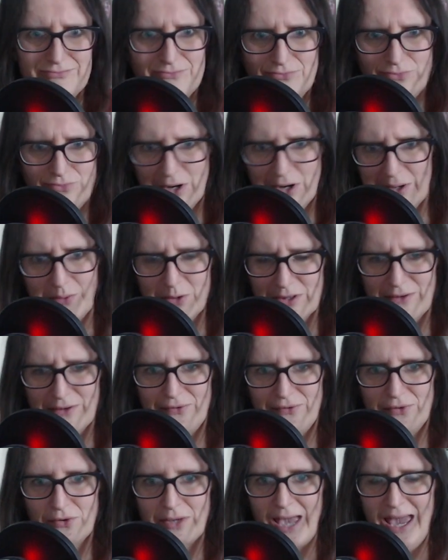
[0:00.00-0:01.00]
what a
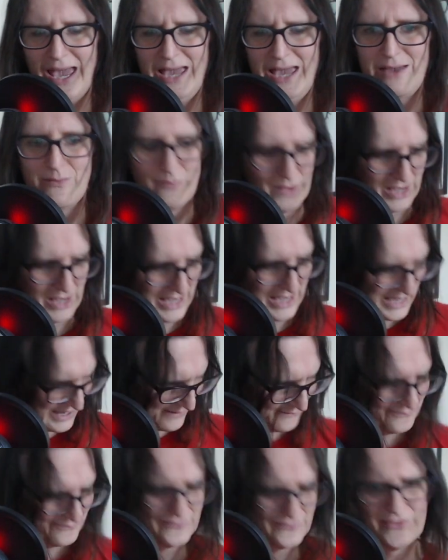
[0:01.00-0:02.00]
wonderful game.
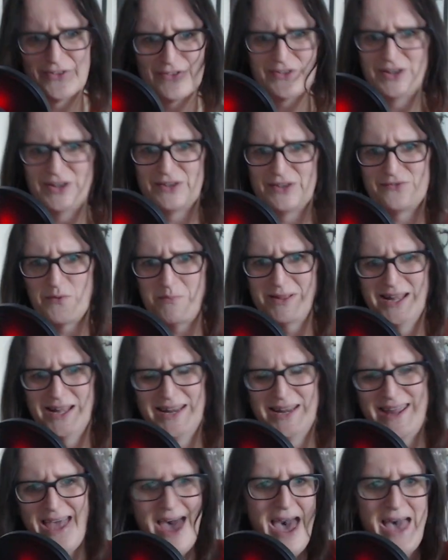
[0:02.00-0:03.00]
The Search for
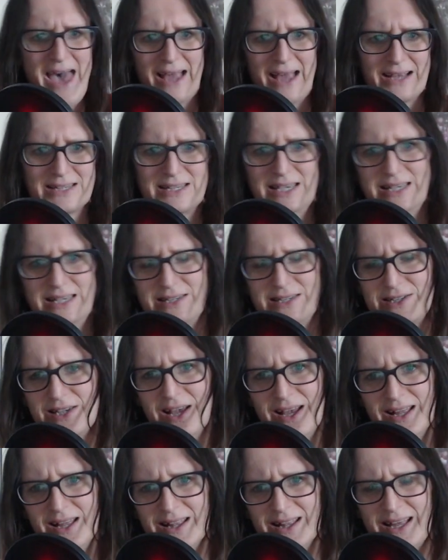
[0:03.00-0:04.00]
Planet X. It's,
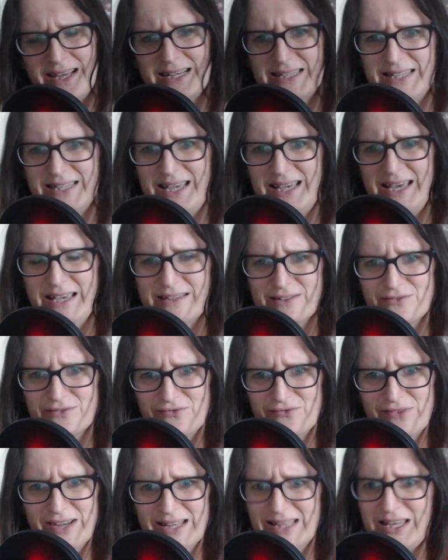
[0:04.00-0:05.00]
like I say, it's a
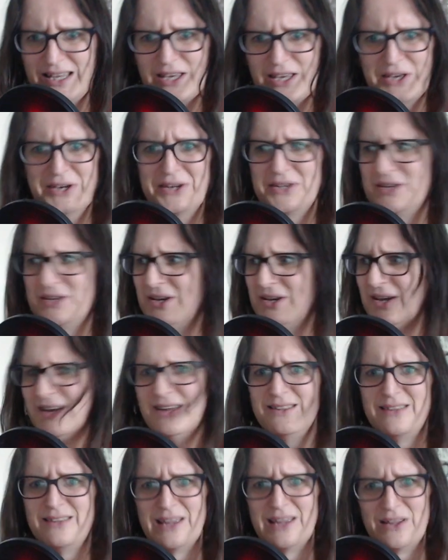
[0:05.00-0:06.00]
really good
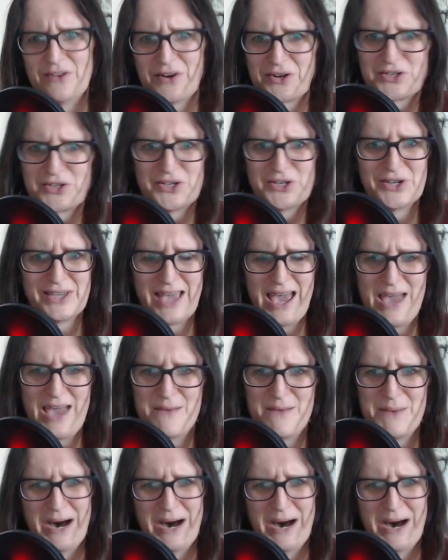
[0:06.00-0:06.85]
deduction game.